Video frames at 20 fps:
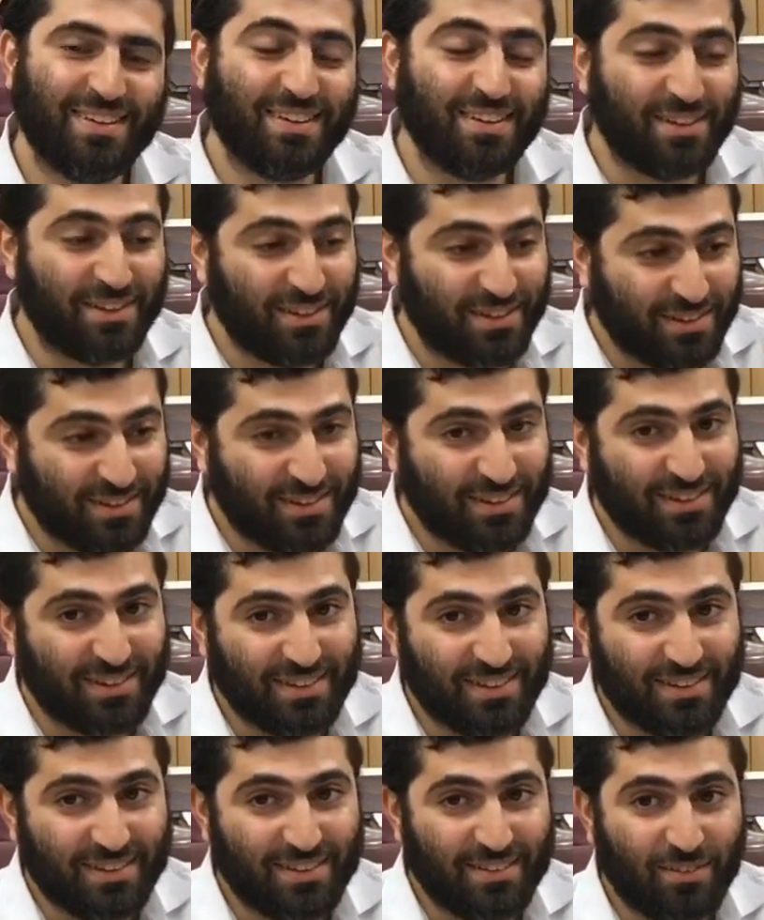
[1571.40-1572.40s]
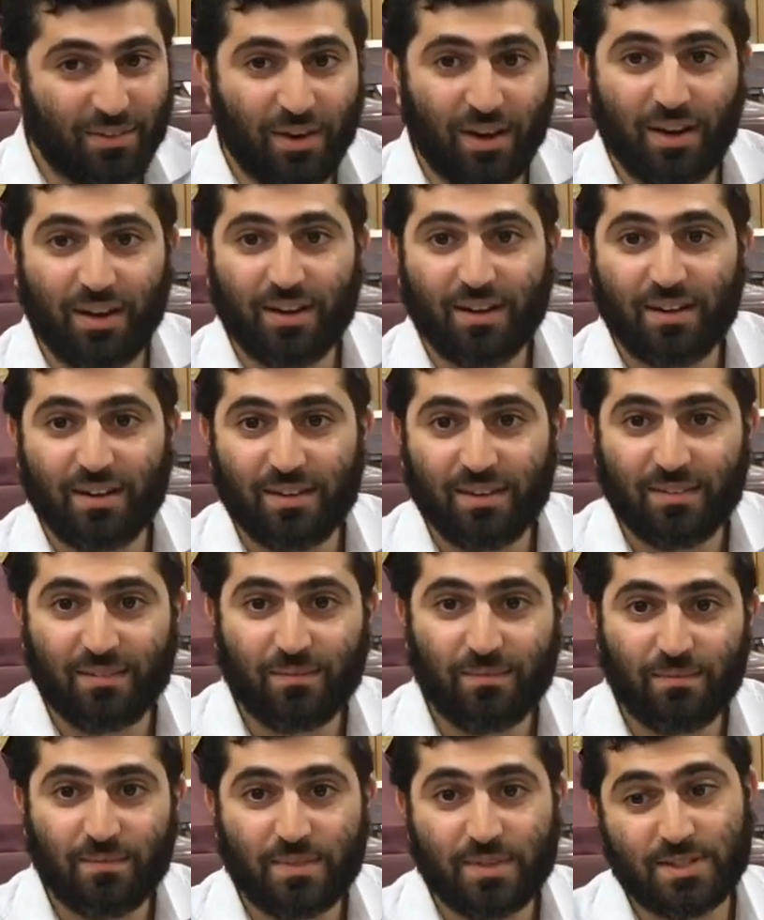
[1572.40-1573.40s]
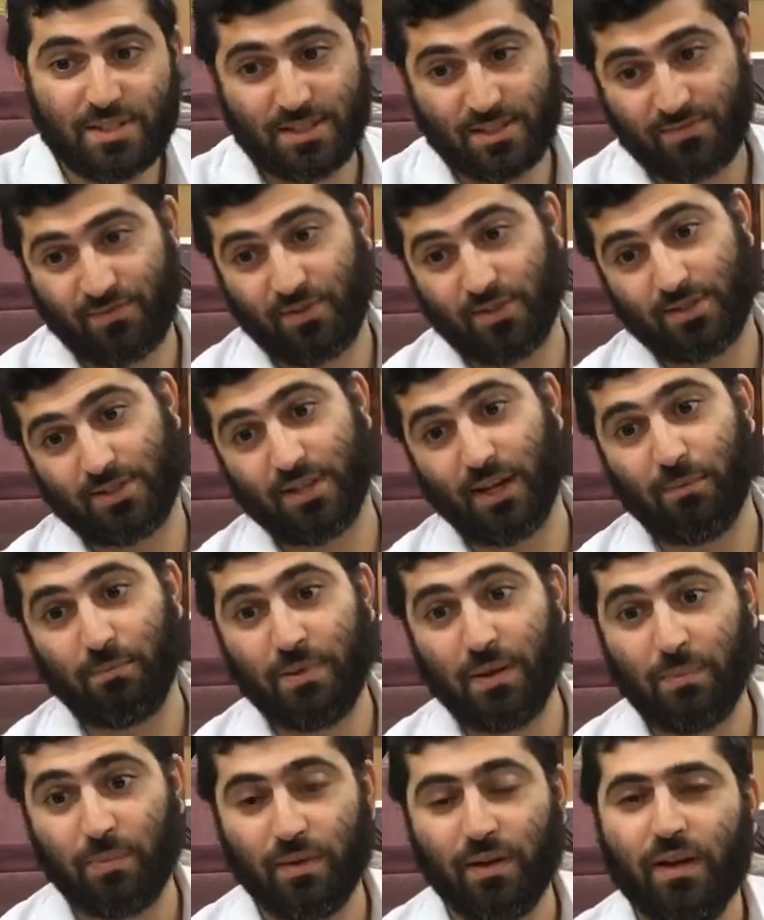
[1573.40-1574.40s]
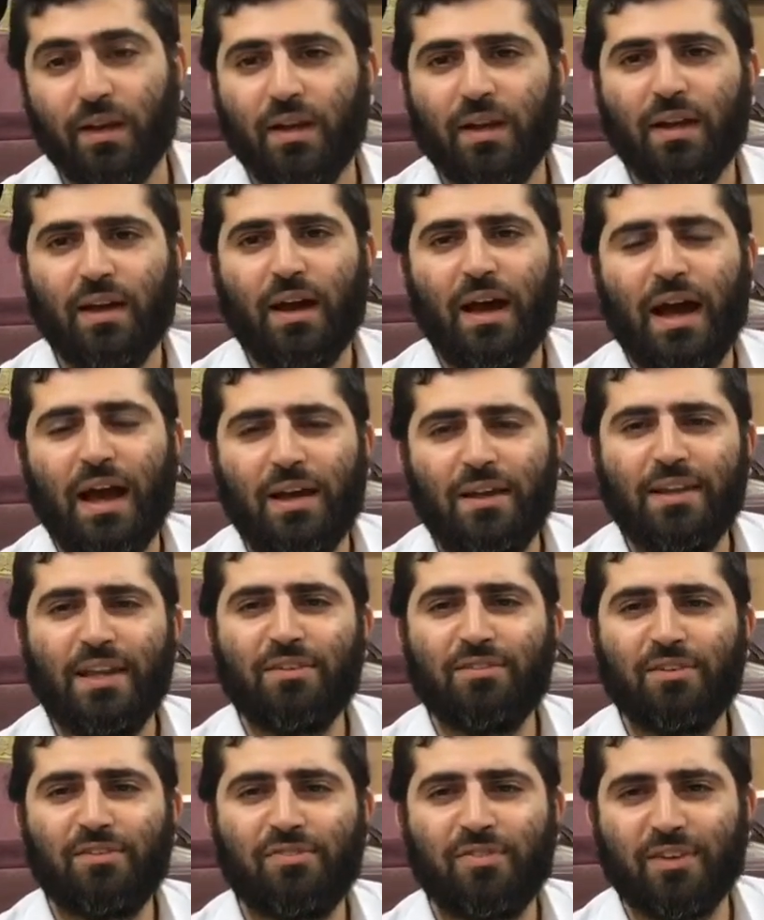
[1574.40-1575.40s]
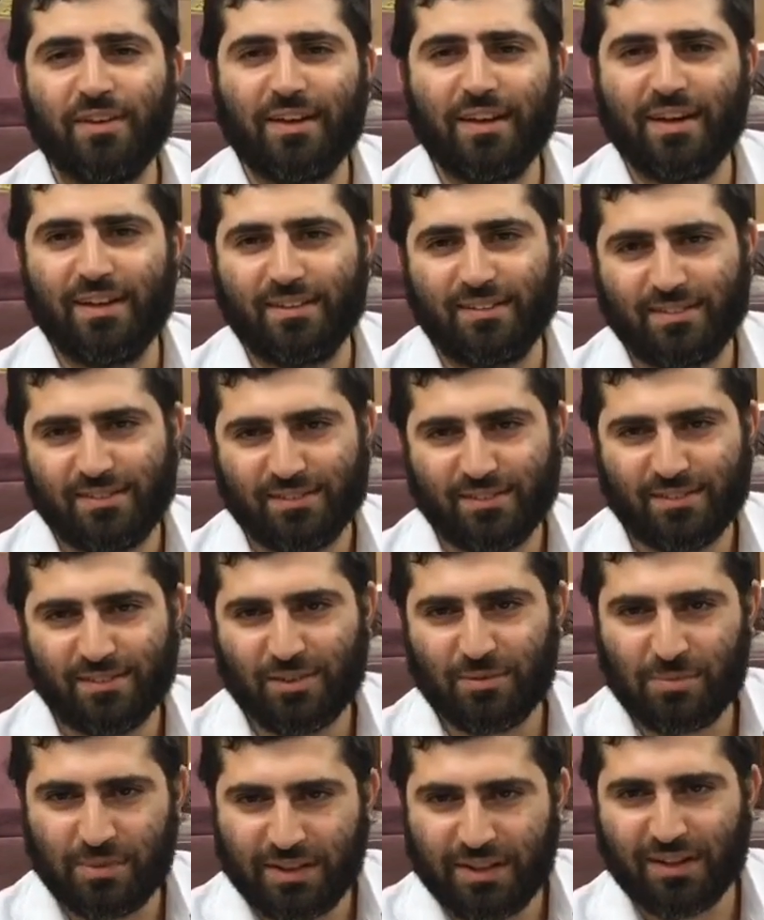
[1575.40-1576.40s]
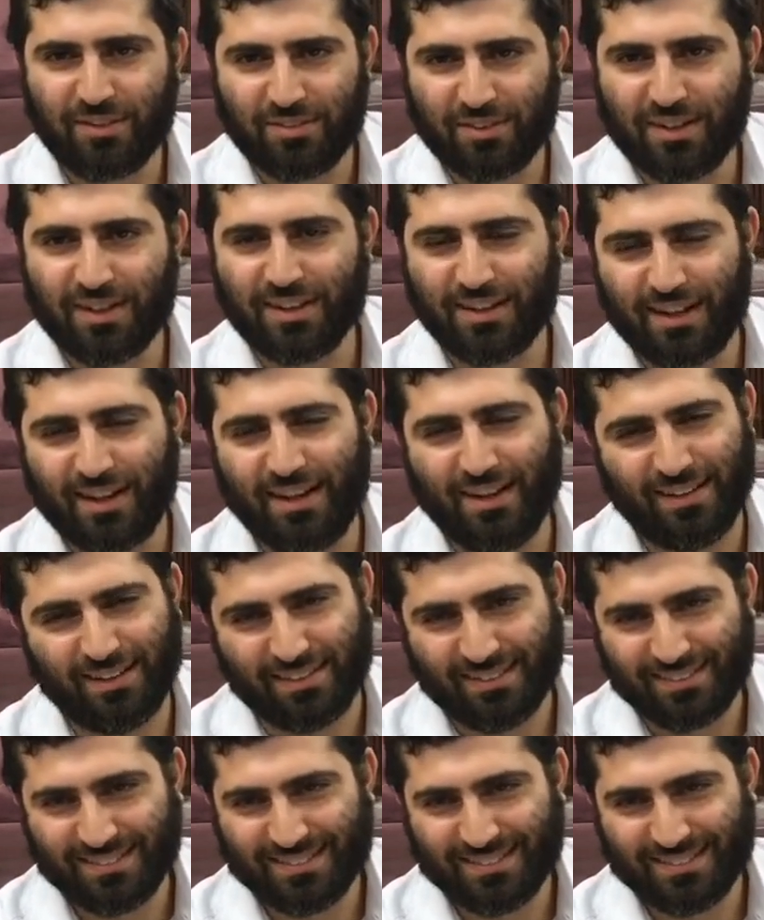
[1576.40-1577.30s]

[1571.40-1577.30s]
It's what? It's For some people, I never forget. Rabbi Gabriel Chai.